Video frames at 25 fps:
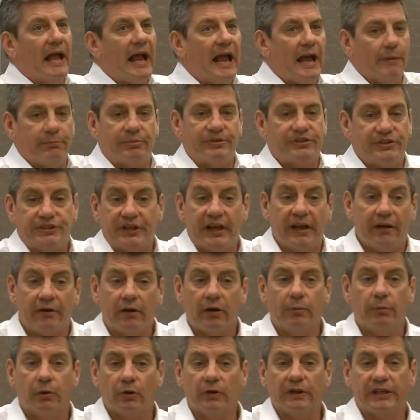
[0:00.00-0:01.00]
app
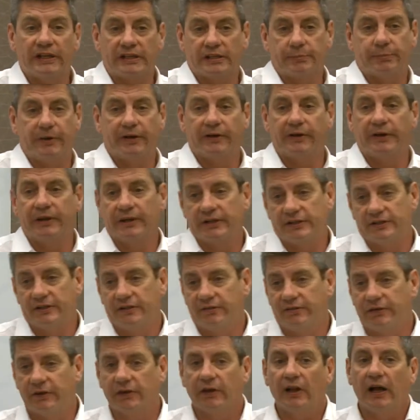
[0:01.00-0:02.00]
shareable experience,
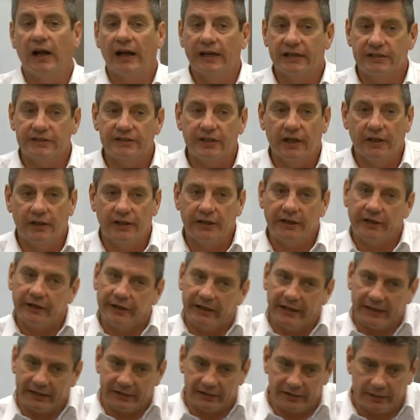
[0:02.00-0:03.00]
if you like, so that you
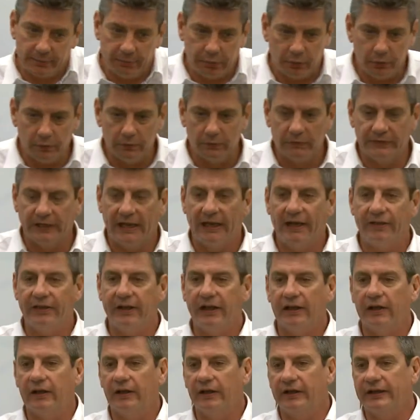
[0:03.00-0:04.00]
can actually pull down
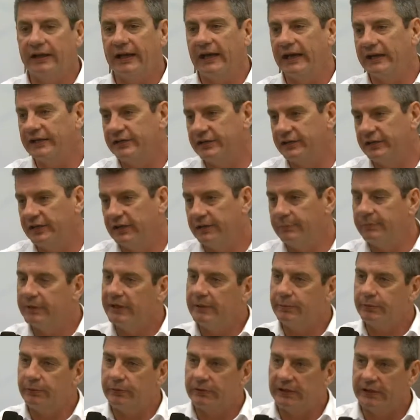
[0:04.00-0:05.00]
that location and
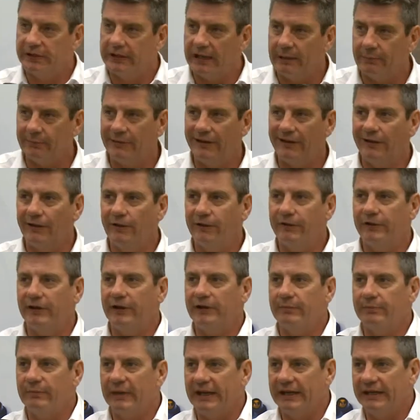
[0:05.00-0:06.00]
people can upload
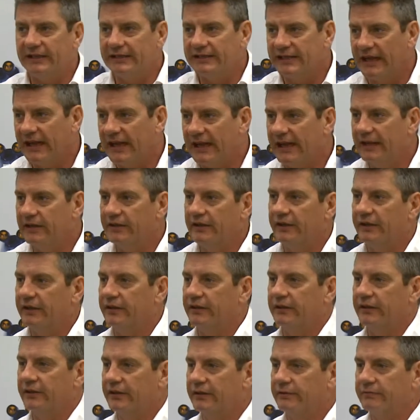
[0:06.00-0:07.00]
it and maintain
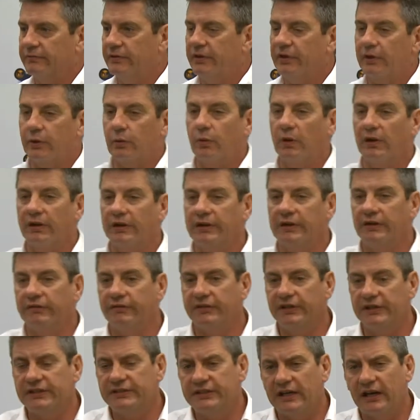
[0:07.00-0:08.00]
the quality
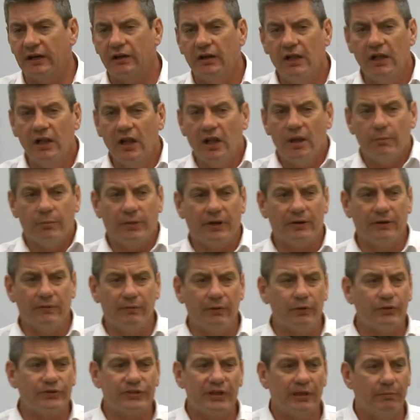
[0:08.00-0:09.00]
of detail. But it
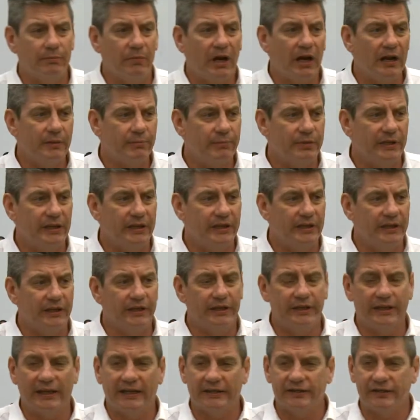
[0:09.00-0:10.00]
also might be that
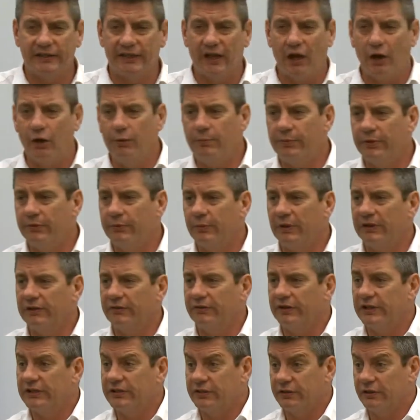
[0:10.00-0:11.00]
you can actually open one
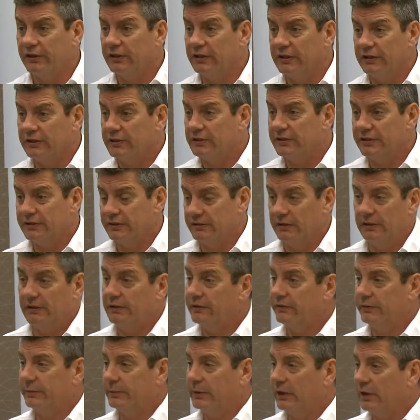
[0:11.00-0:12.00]
of these toilets, because a
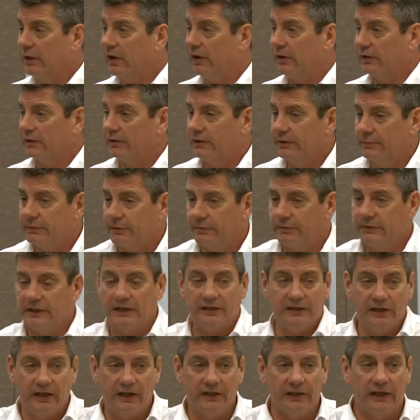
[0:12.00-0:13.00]
lot of them are locked. You probably
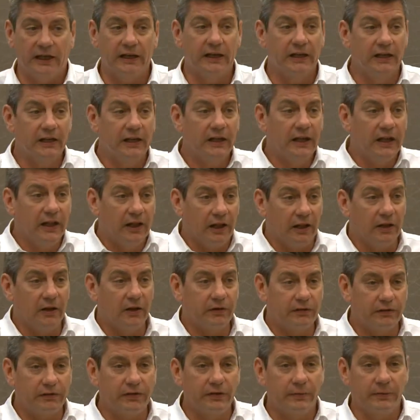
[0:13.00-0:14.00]
don't know that. A
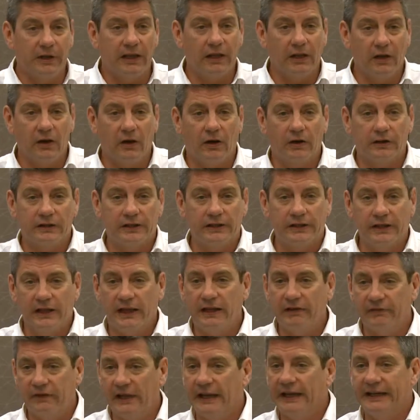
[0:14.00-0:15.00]
lot of them are locked and you
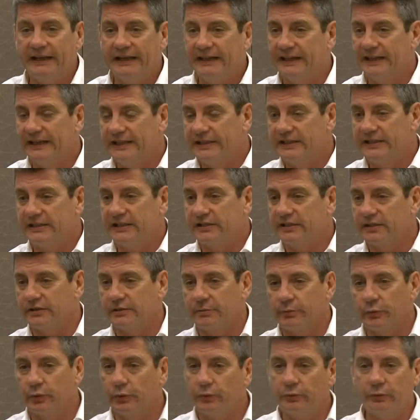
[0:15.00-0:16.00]
have a key
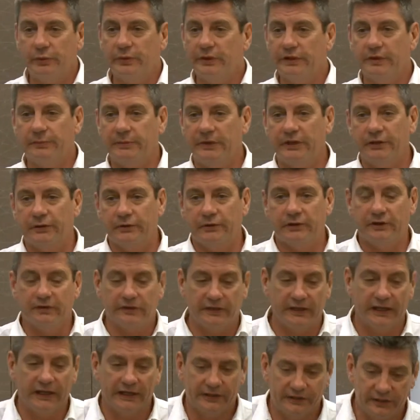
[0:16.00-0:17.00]
system. Well, wouldn't it be good
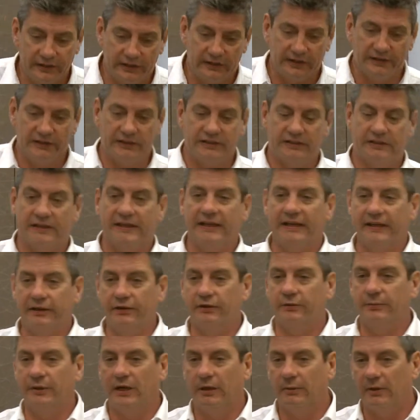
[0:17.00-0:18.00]
if they actually could just get
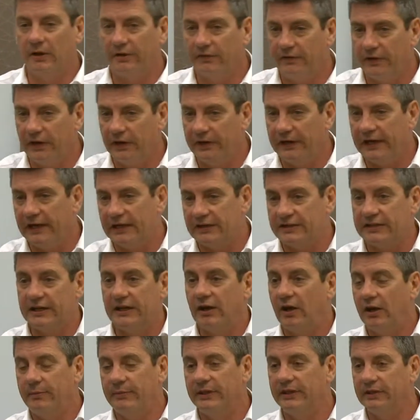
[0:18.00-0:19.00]
your mobile phone out and
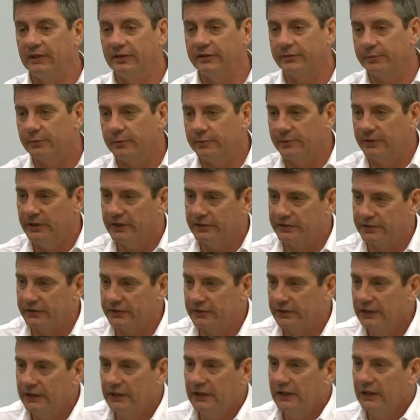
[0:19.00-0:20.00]
say, I'm an eligible
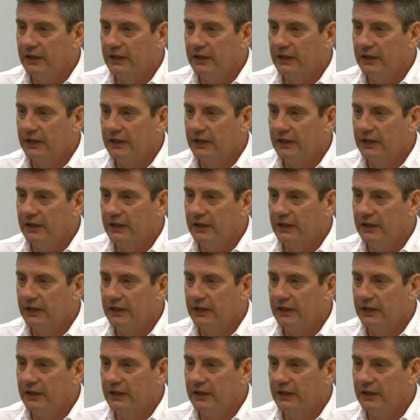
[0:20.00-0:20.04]
person,